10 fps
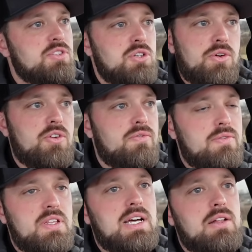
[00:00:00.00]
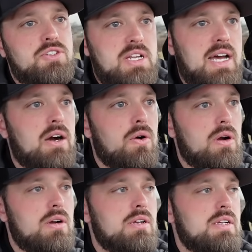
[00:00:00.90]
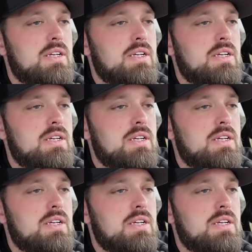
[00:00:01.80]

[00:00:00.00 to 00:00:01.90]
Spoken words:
$250 an hour